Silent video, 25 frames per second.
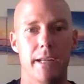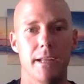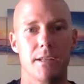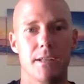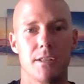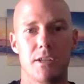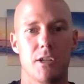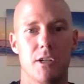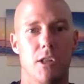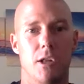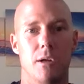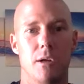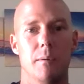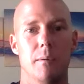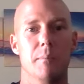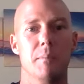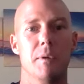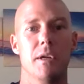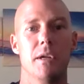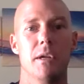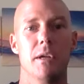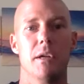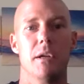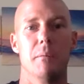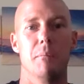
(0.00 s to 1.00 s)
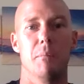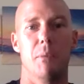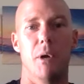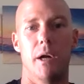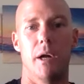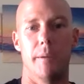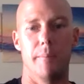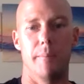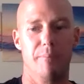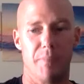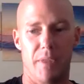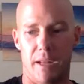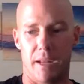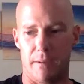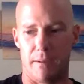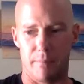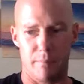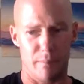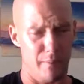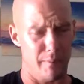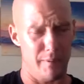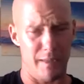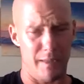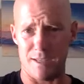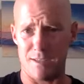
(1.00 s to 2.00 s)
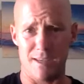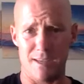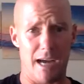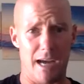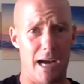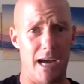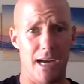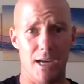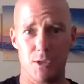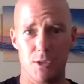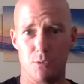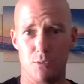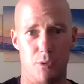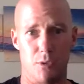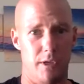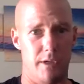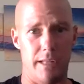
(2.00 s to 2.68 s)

It's club, but these guys